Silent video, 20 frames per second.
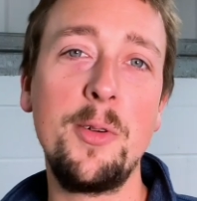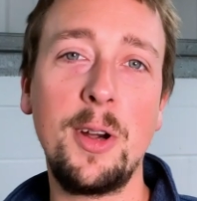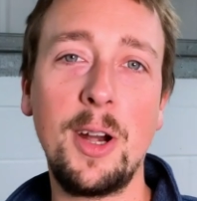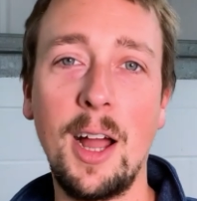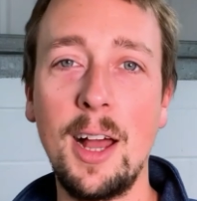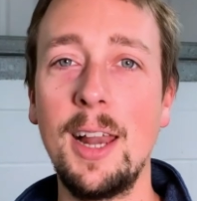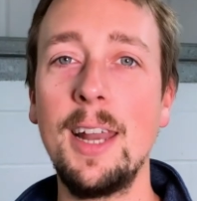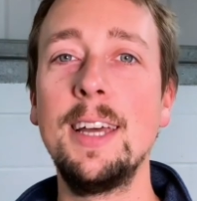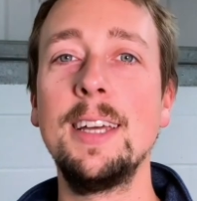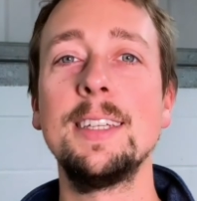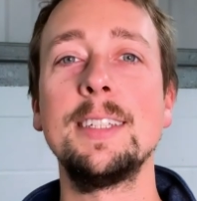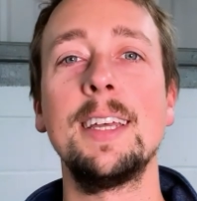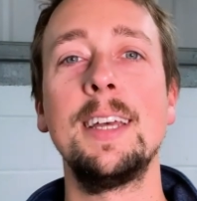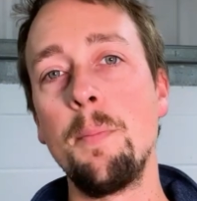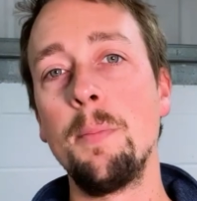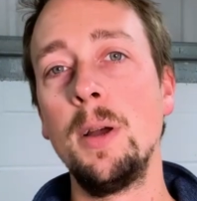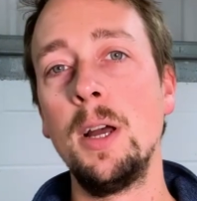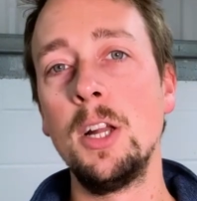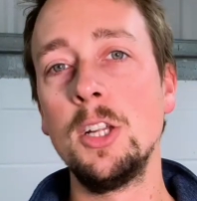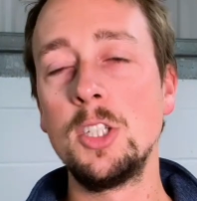colours.
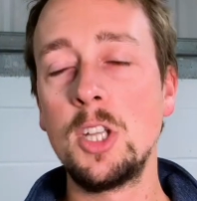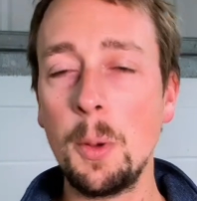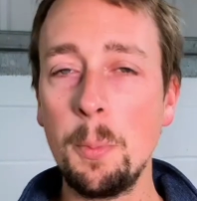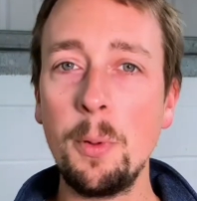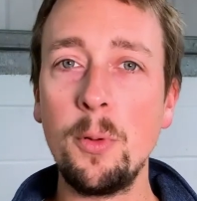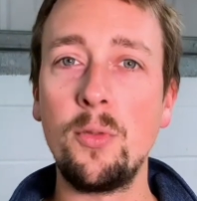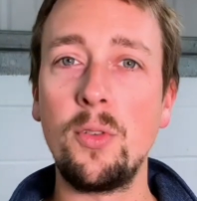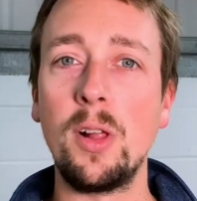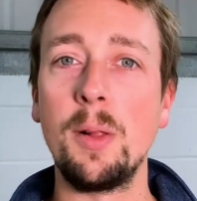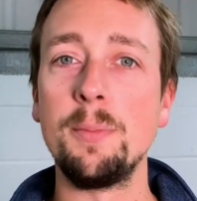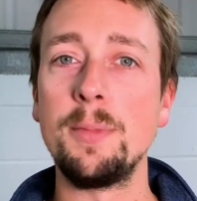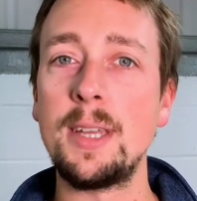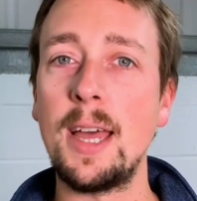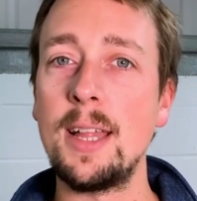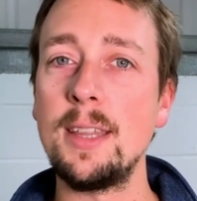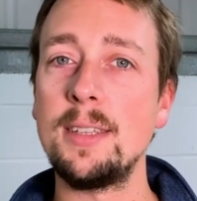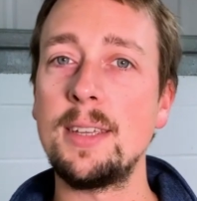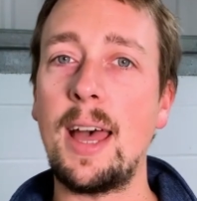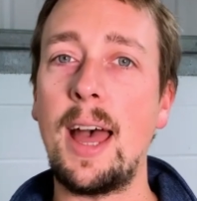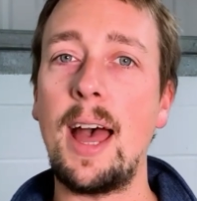Dubblefilm
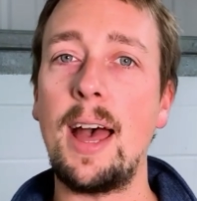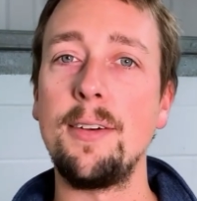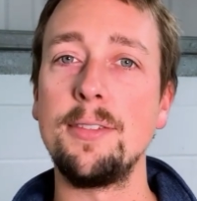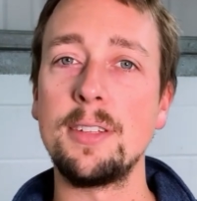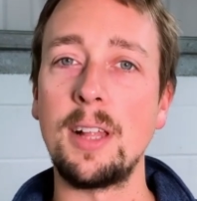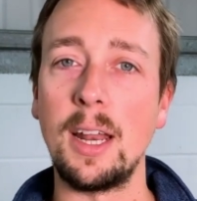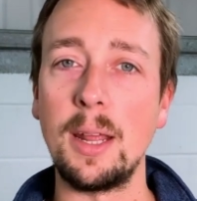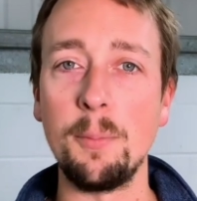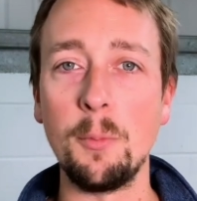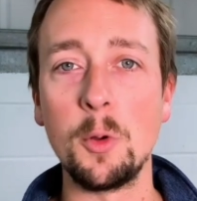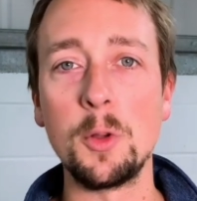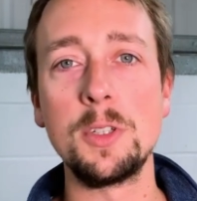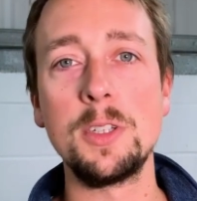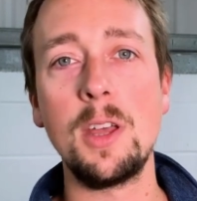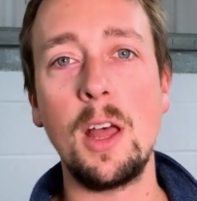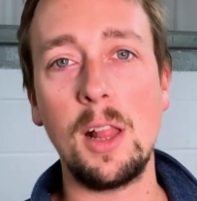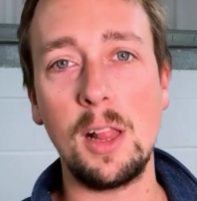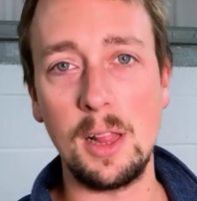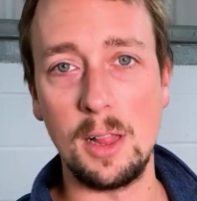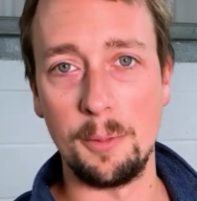tend to have slightly more
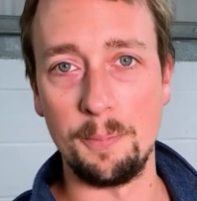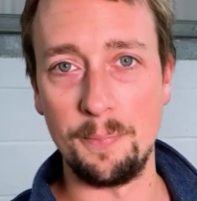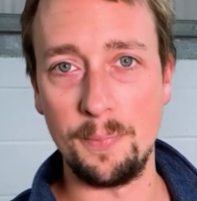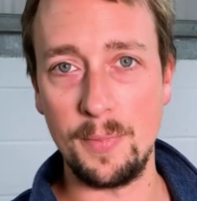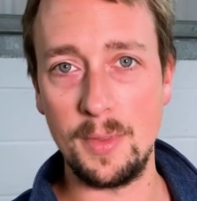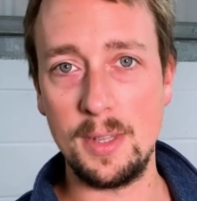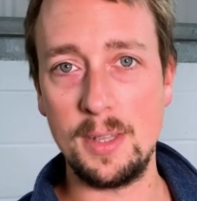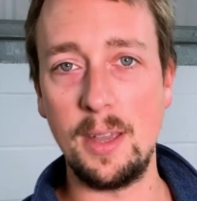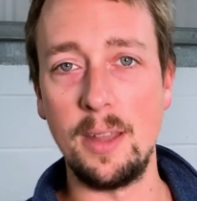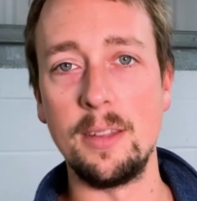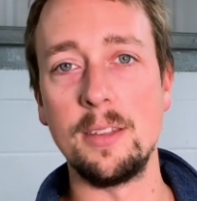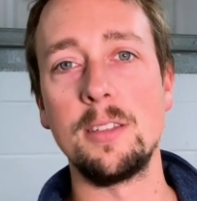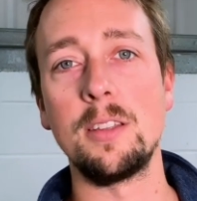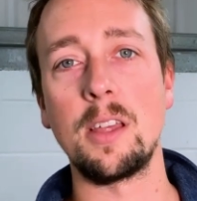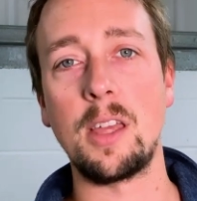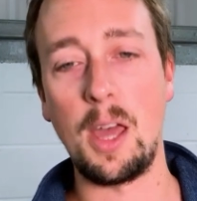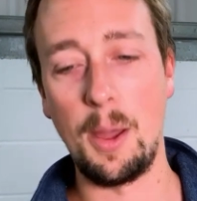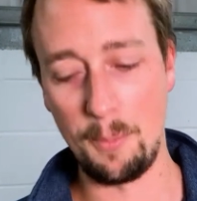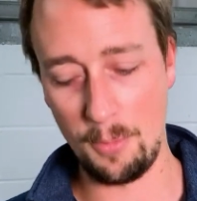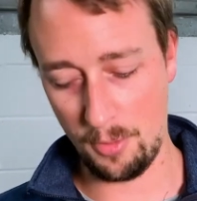subtle tints
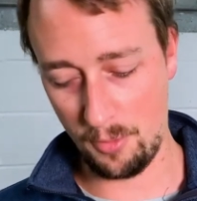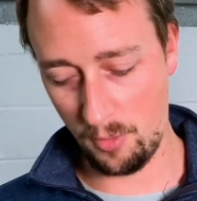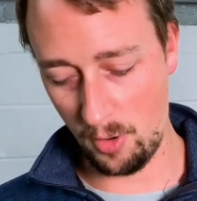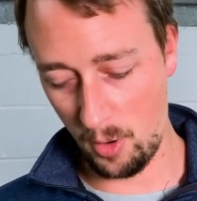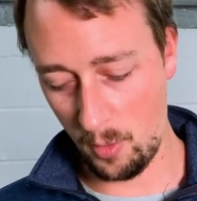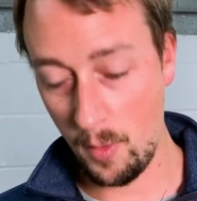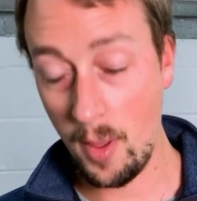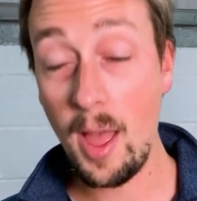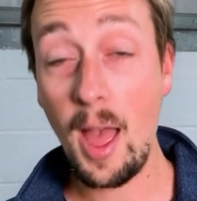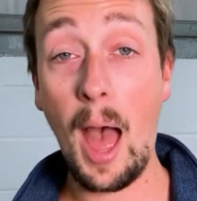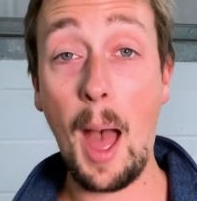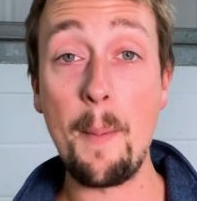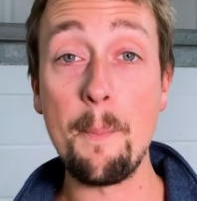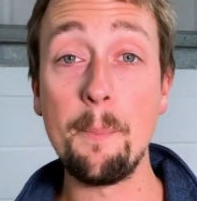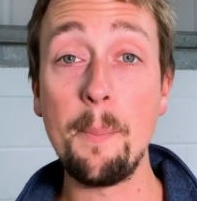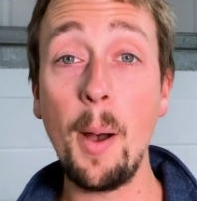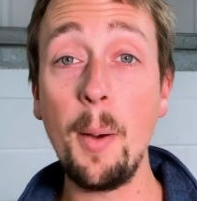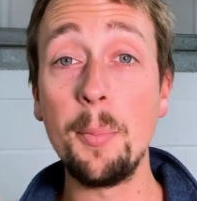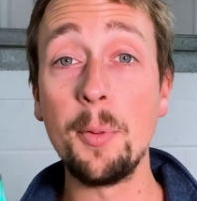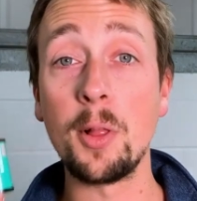that come through, and
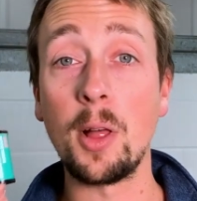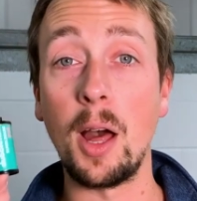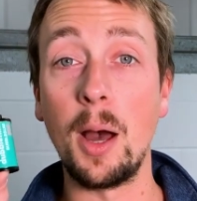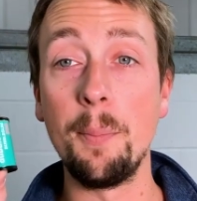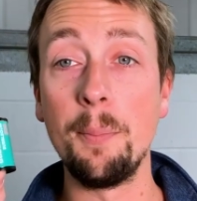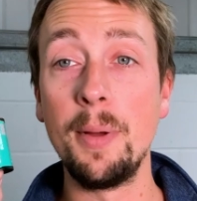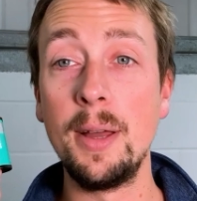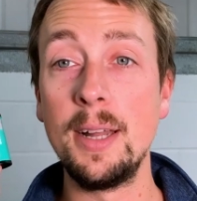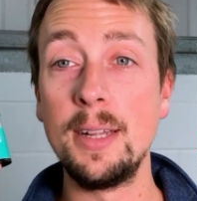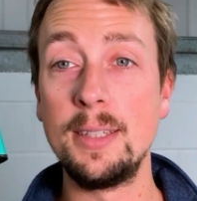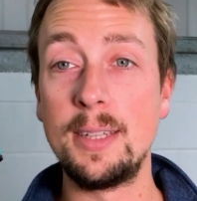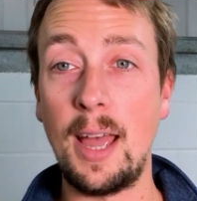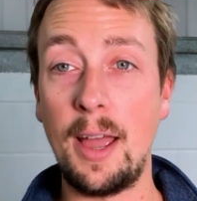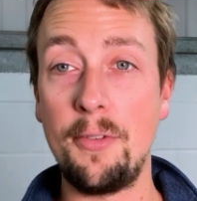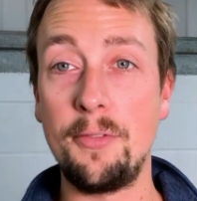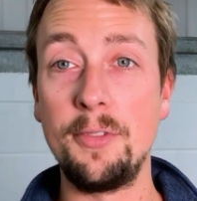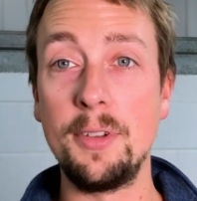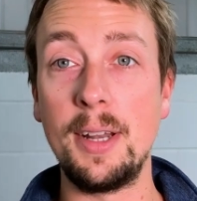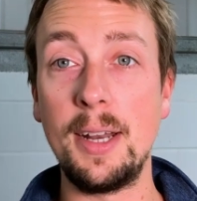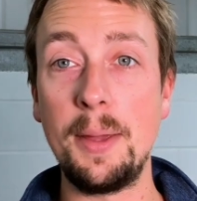Bubblegum
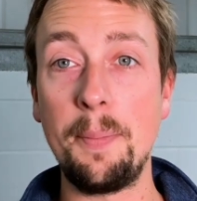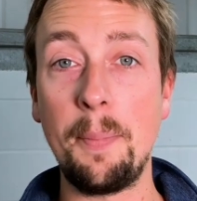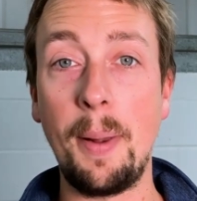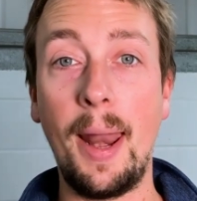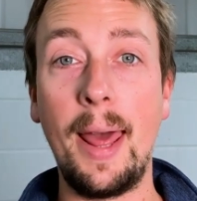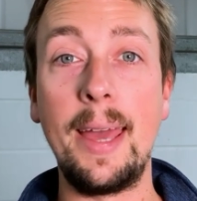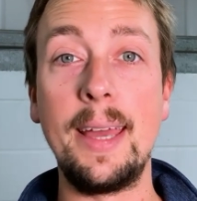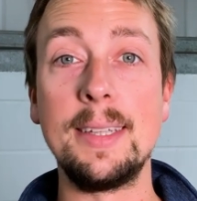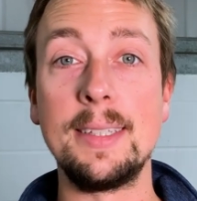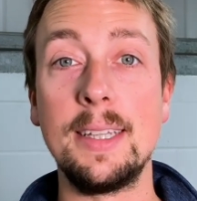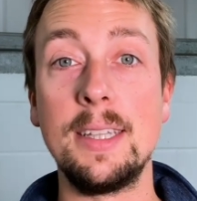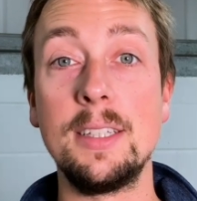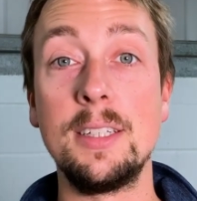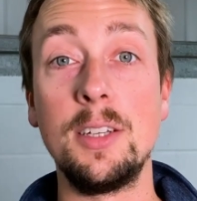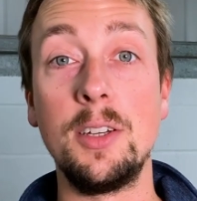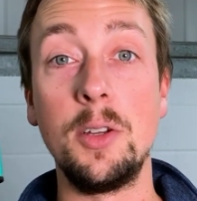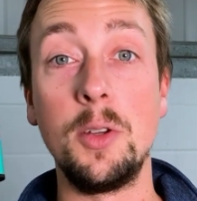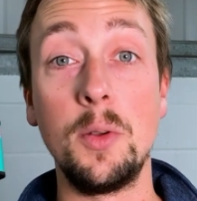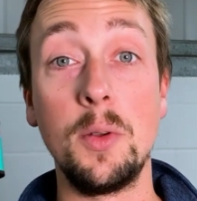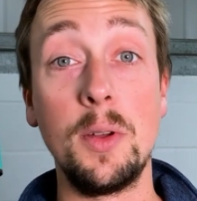definitely plays
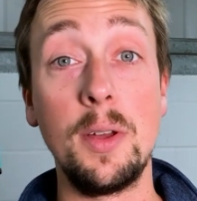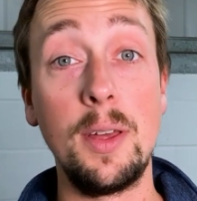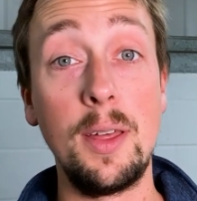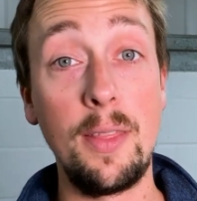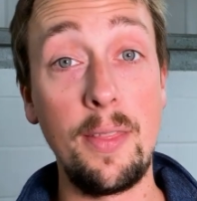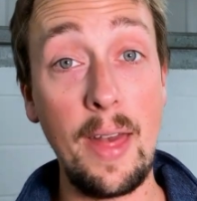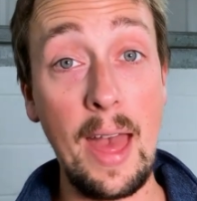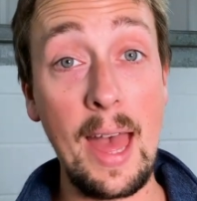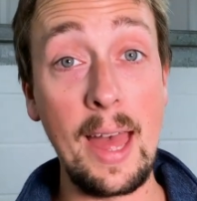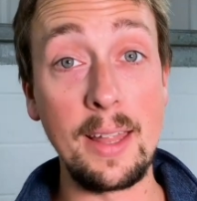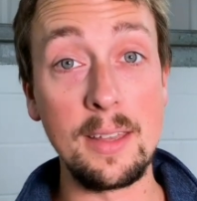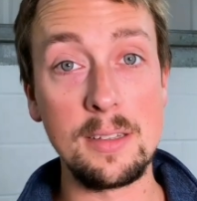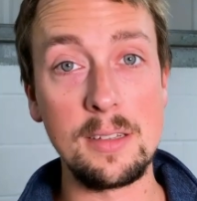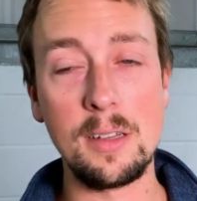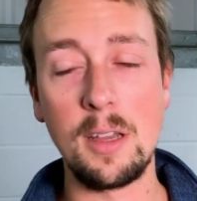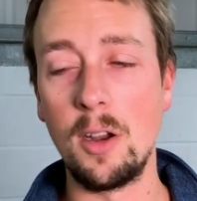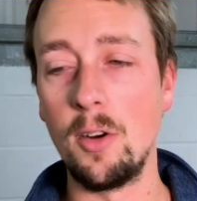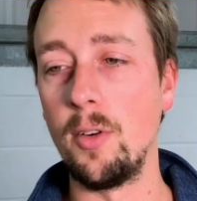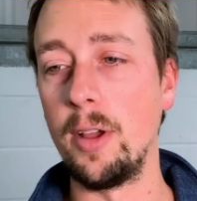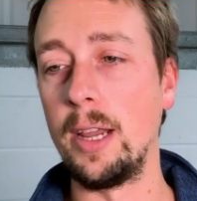into that
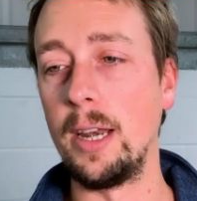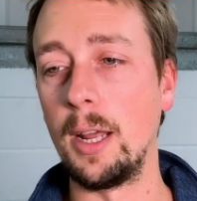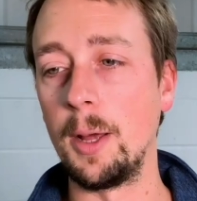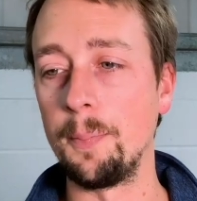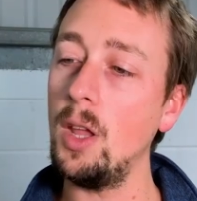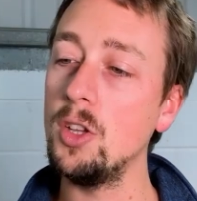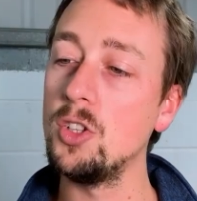arena.